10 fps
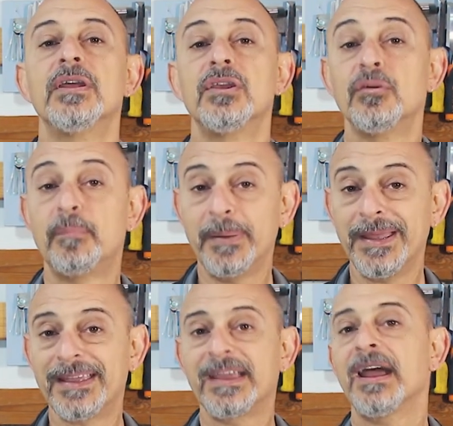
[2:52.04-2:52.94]
You
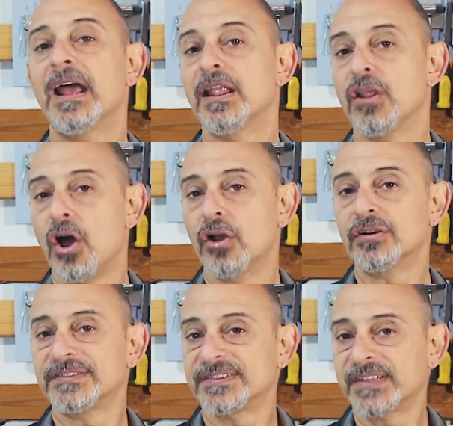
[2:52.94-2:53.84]
pick a
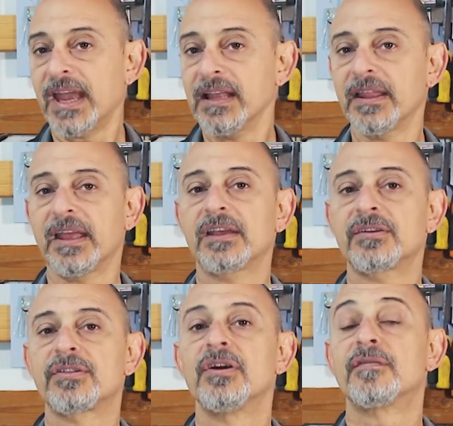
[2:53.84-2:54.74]
longer scale
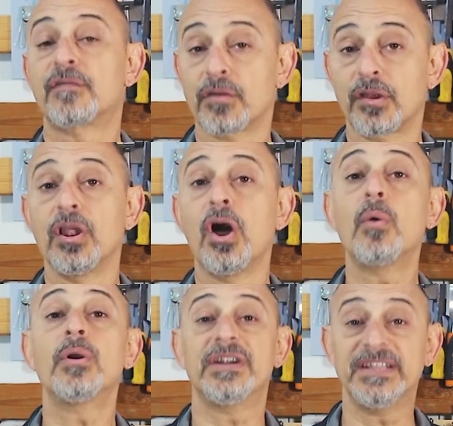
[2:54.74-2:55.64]
length for the
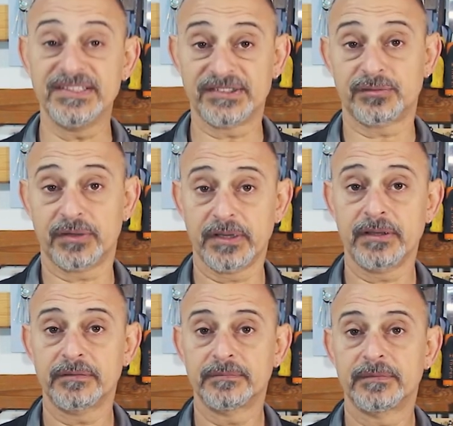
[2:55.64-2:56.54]
lower E
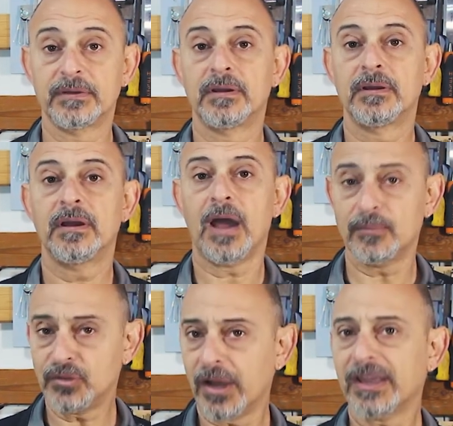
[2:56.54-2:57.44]
string,
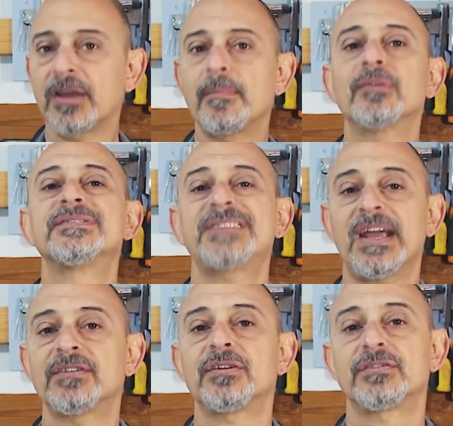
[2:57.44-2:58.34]
I'm talking about
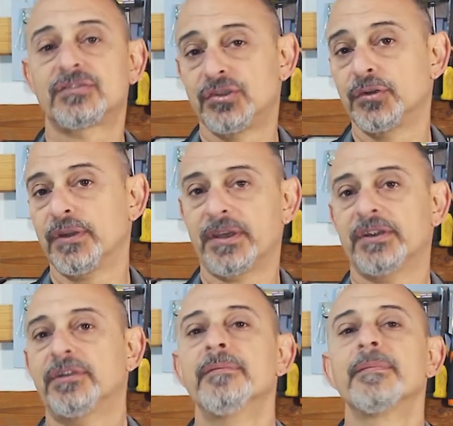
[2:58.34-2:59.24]
standard tuning
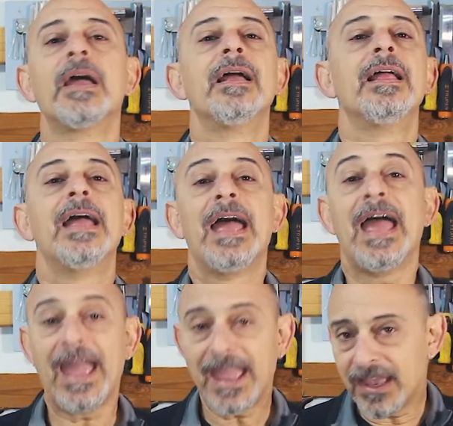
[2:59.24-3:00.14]
here,
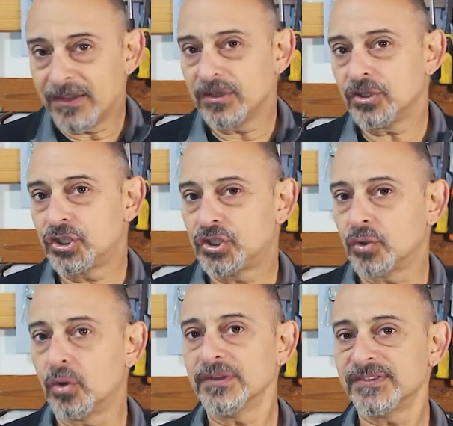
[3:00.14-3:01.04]
and a
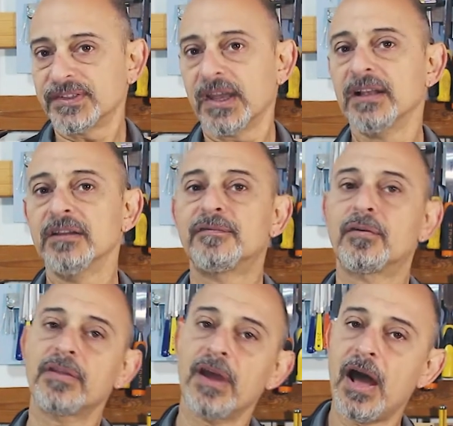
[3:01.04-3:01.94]
short scale
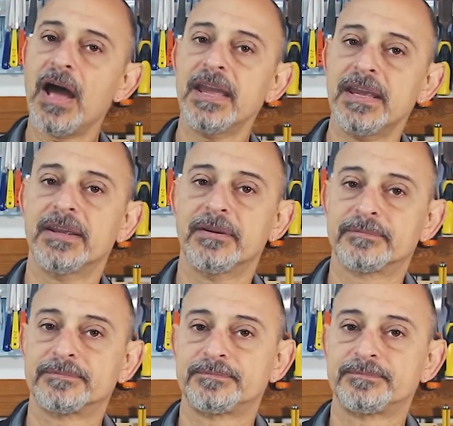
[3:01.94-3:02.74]
for the high E.